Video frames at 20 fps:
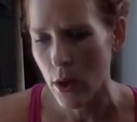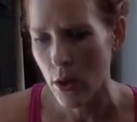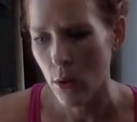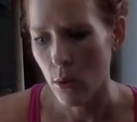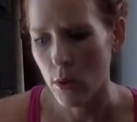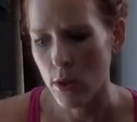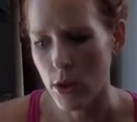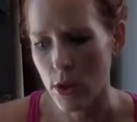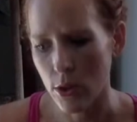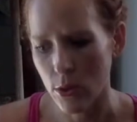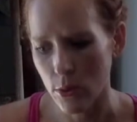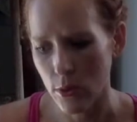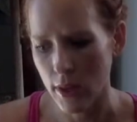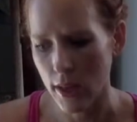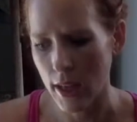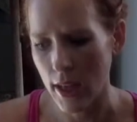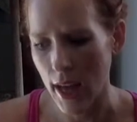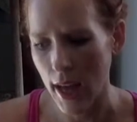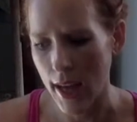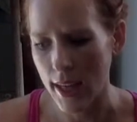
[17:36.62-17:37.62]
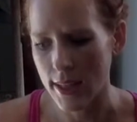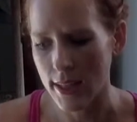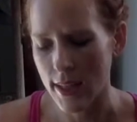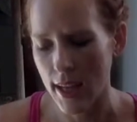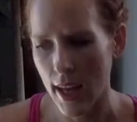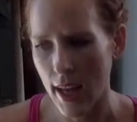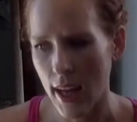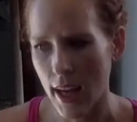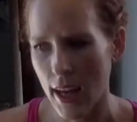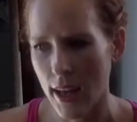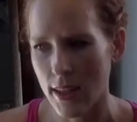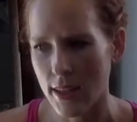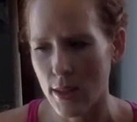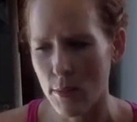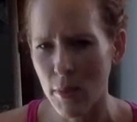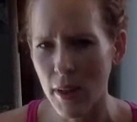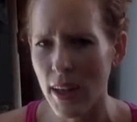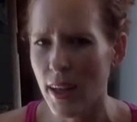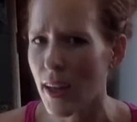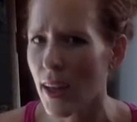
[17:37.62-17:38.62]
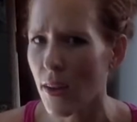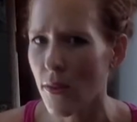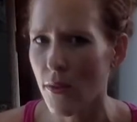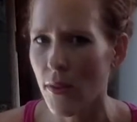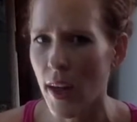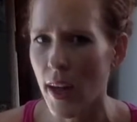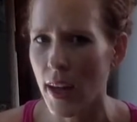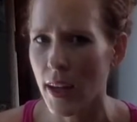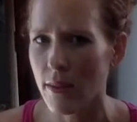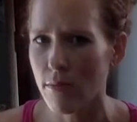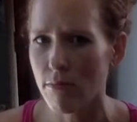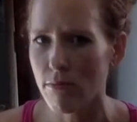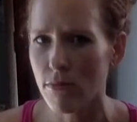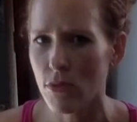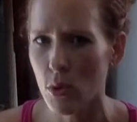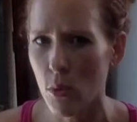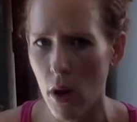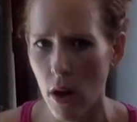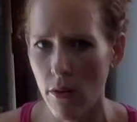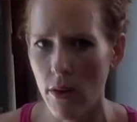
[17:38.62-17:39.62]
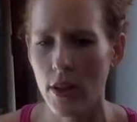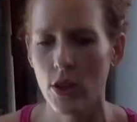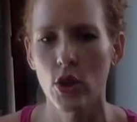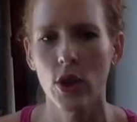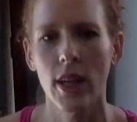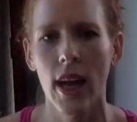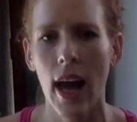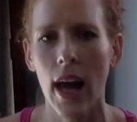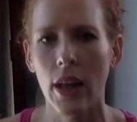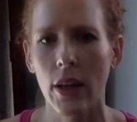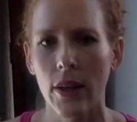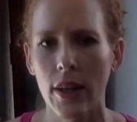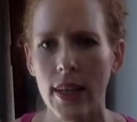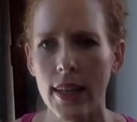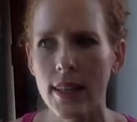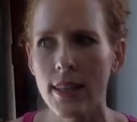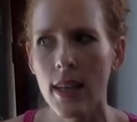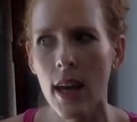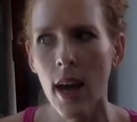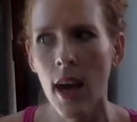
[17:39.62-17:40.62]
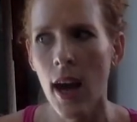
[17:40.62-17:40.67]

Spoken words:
which is really nice. And speaking of like 1,200 calories.